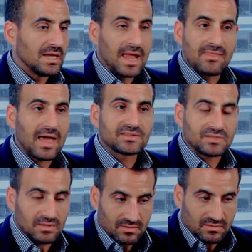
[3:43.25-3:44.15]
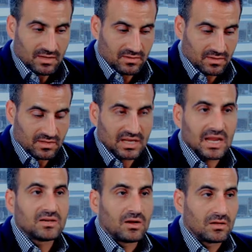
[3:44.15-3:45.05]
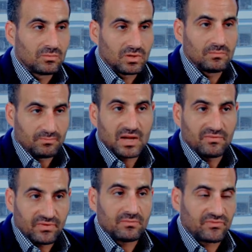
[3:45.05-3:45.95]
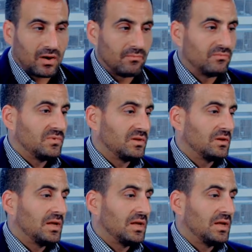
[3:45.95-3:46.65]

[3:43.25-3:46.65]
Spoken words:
And that's the Canadian dollar will benefit from the